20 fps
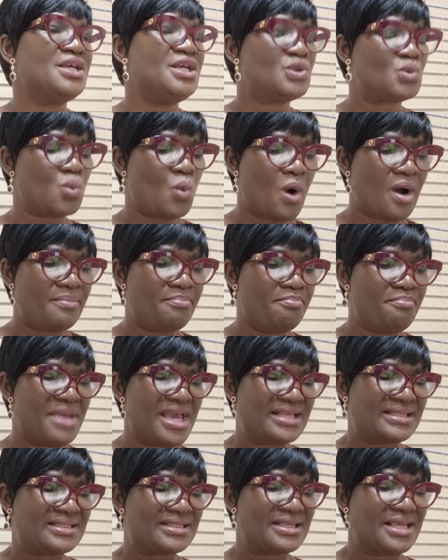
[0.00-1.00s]
is what
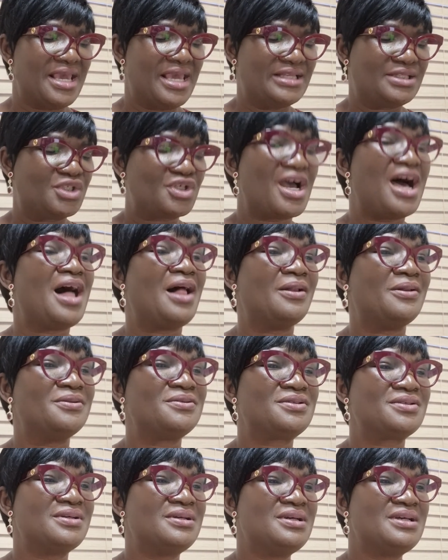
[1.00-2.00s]
makes a
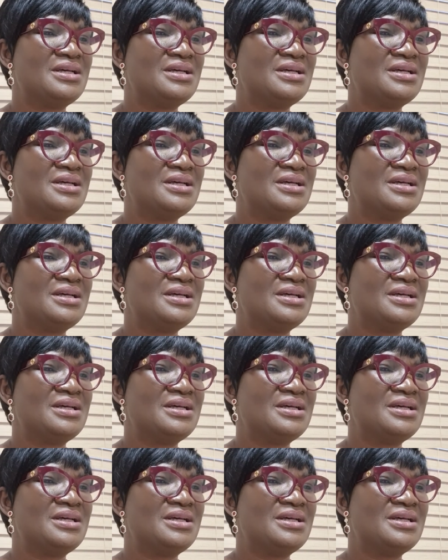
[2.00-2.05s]
child